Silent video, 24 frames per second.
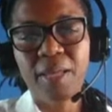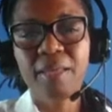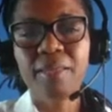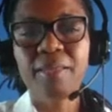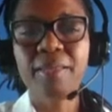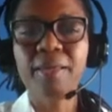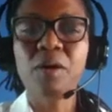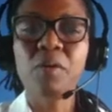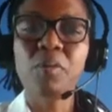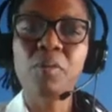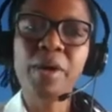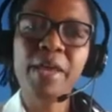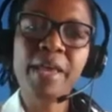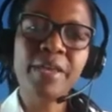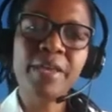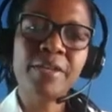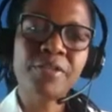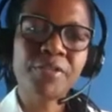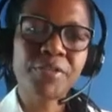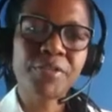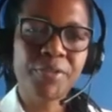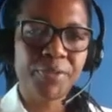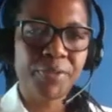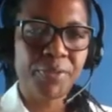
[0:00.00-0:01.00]
There are
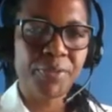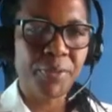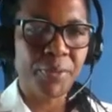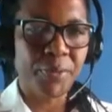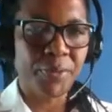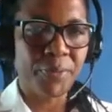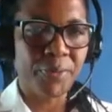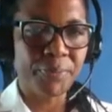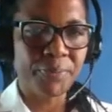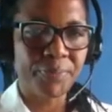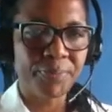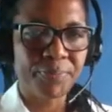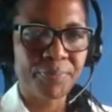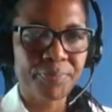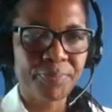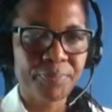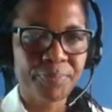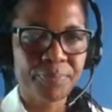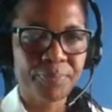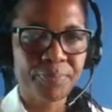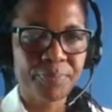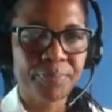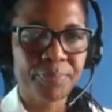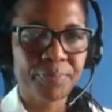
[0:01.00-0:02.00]
ways to know
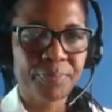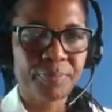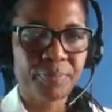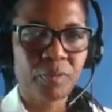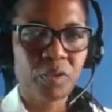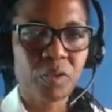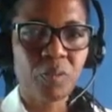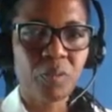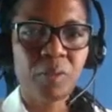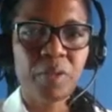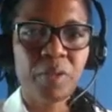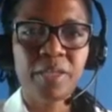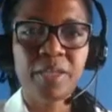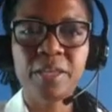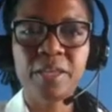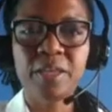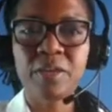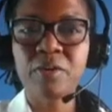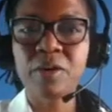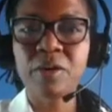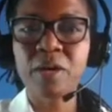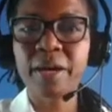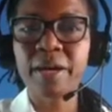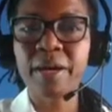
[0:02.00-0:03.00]
whether
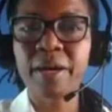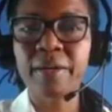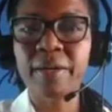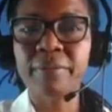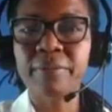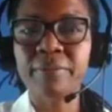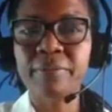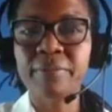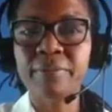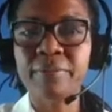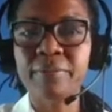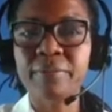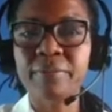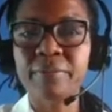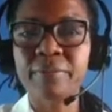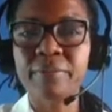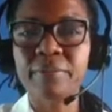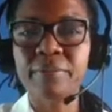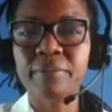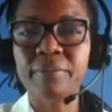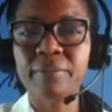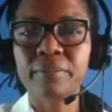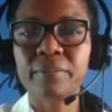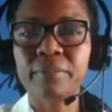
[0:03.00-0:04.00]
you are
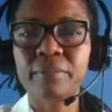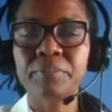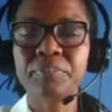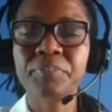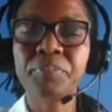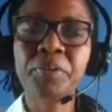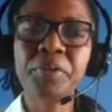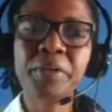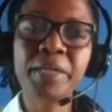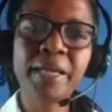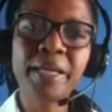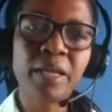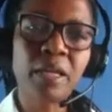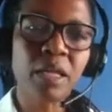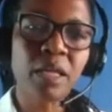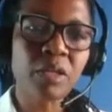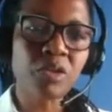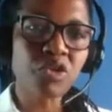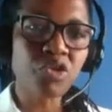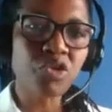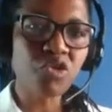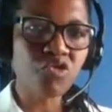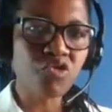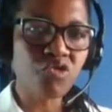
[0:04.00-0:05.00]
putting a lot
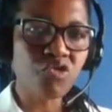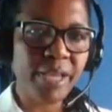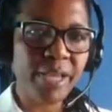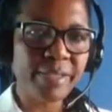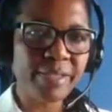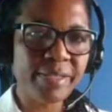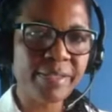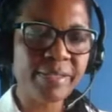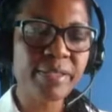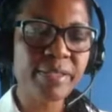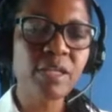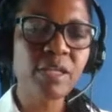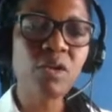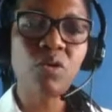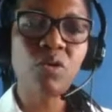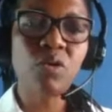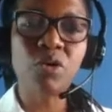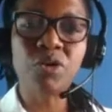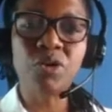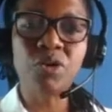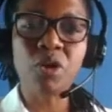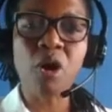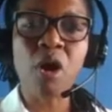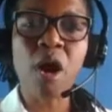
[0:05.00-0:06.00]
of stress
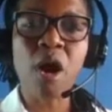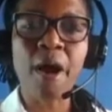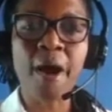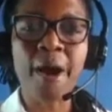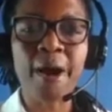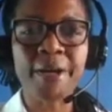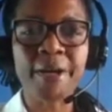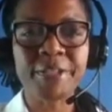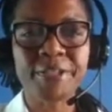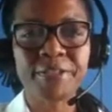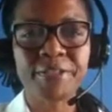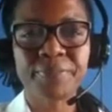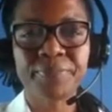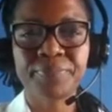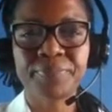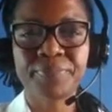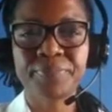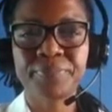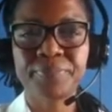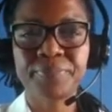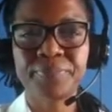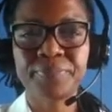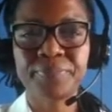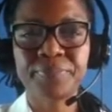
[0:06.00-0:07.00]
on your heart
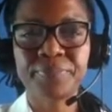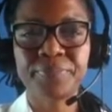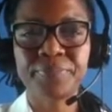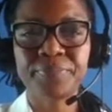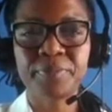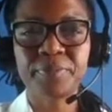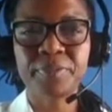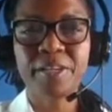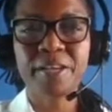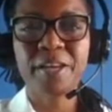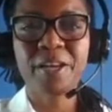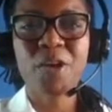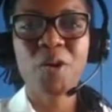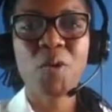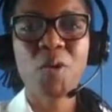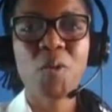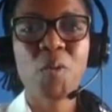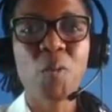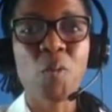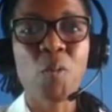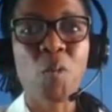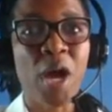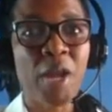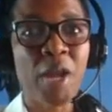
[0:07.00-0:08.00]

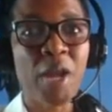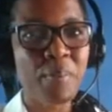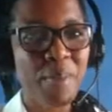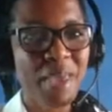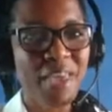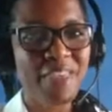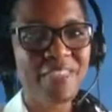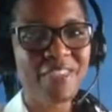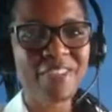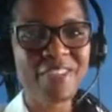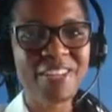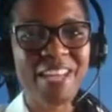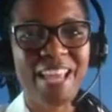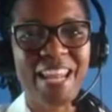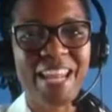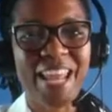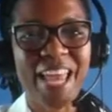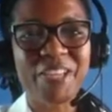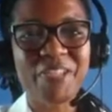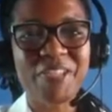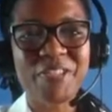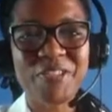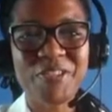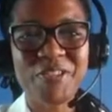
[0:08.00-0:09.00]
one method I
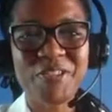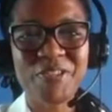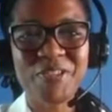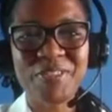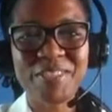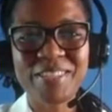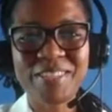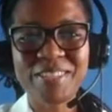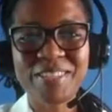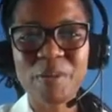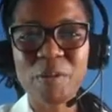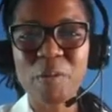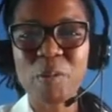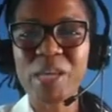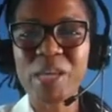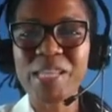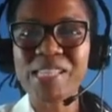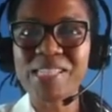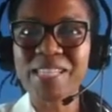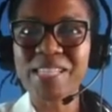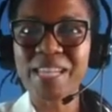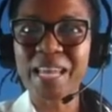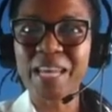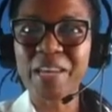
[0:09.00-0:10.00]
like to use is the
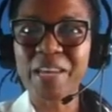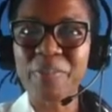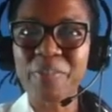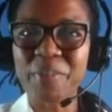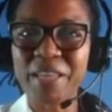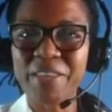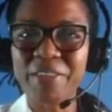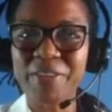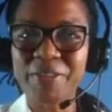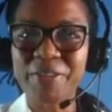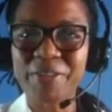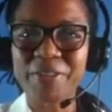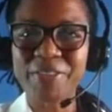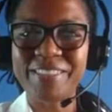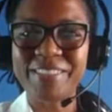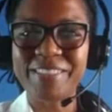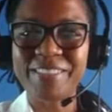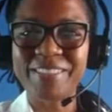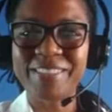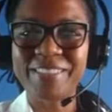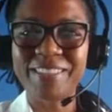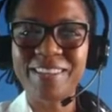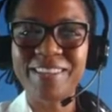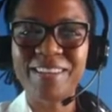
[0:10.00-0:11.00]
waistline method.
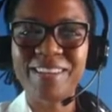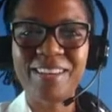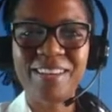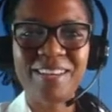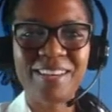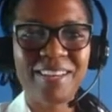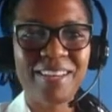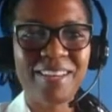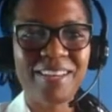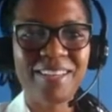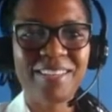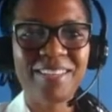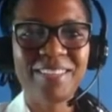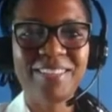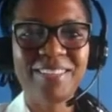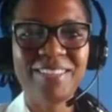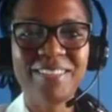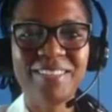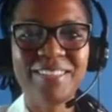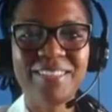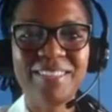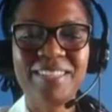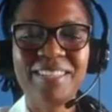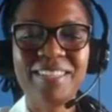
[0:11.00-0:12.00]
Uh huh.
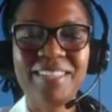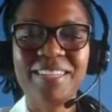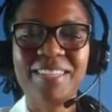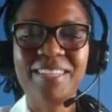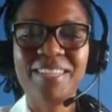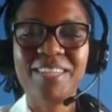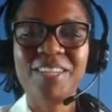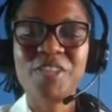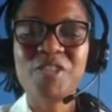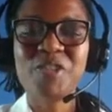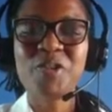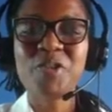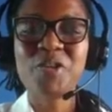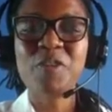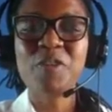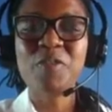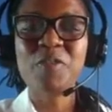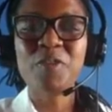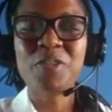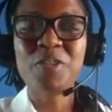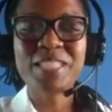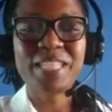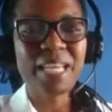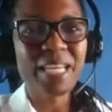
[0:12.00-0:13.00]
So
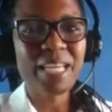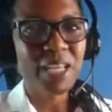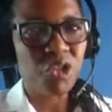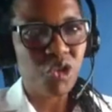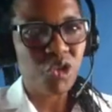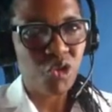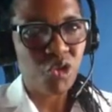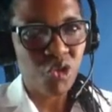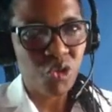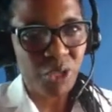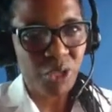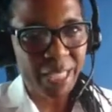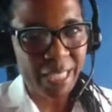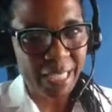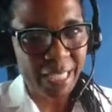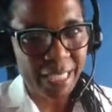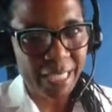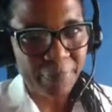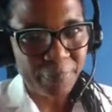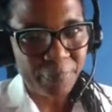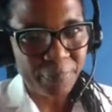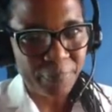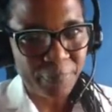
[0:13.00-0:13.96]
if you take a string,